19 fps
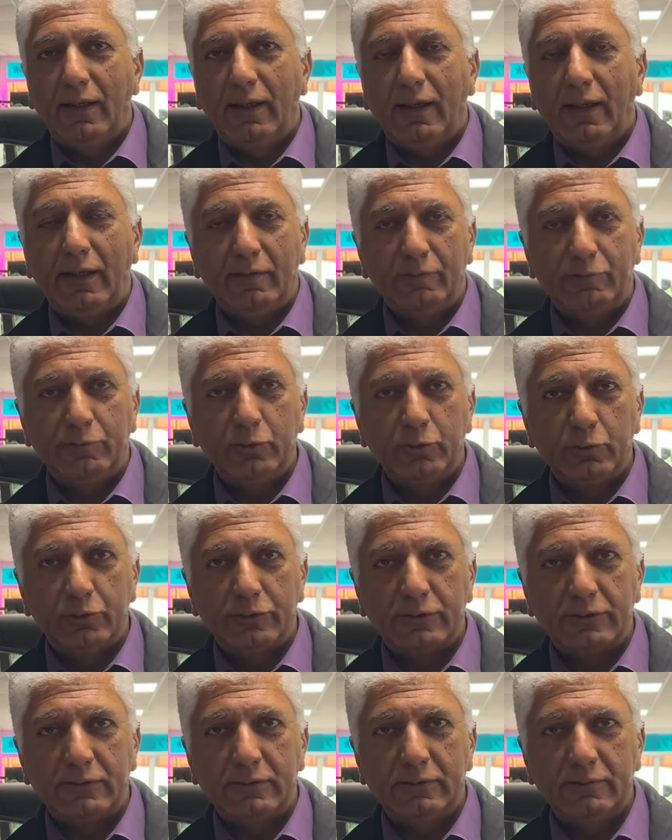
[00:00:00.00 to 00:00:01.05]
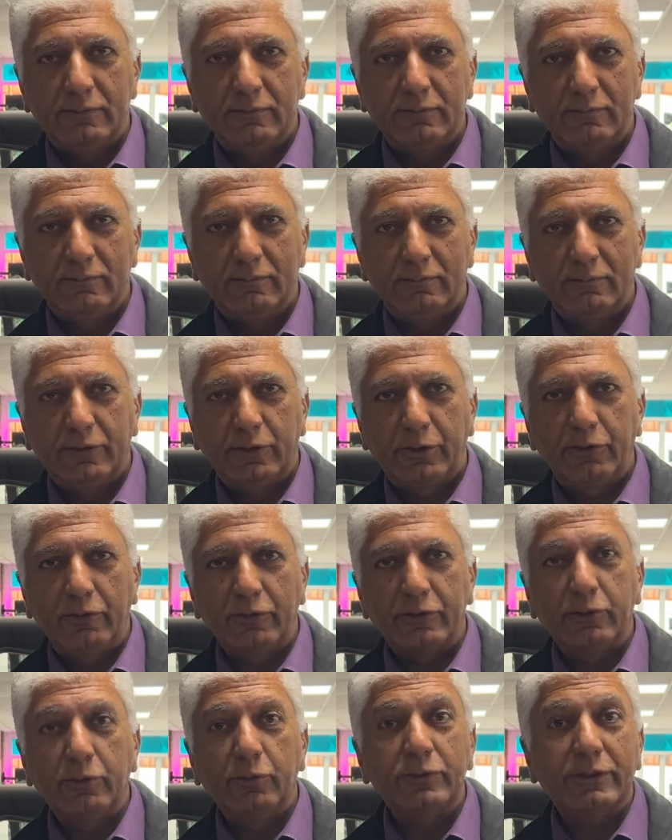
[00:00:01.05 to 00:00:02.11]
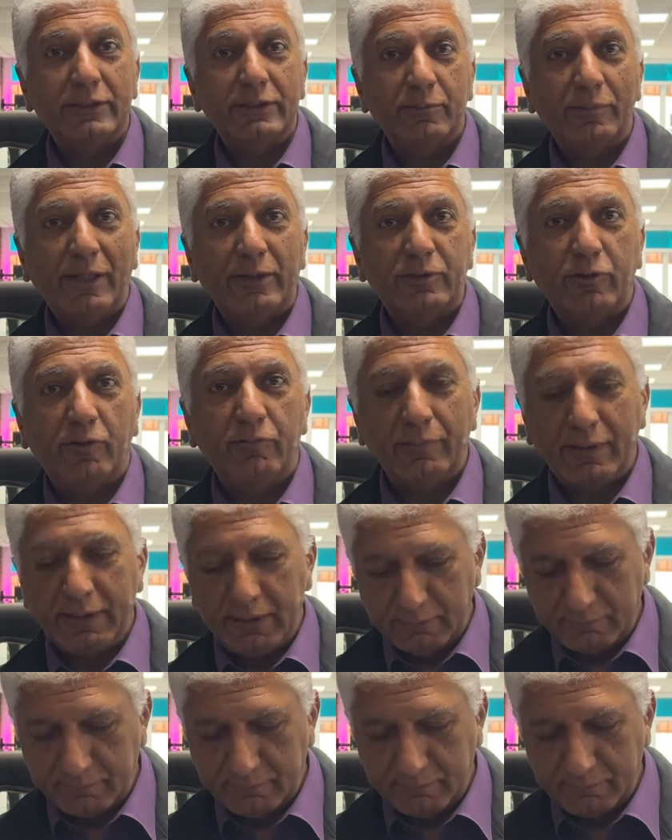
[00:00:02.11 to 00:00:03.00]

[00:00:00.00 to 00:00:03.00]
And of course, curiosity always gets the better of me.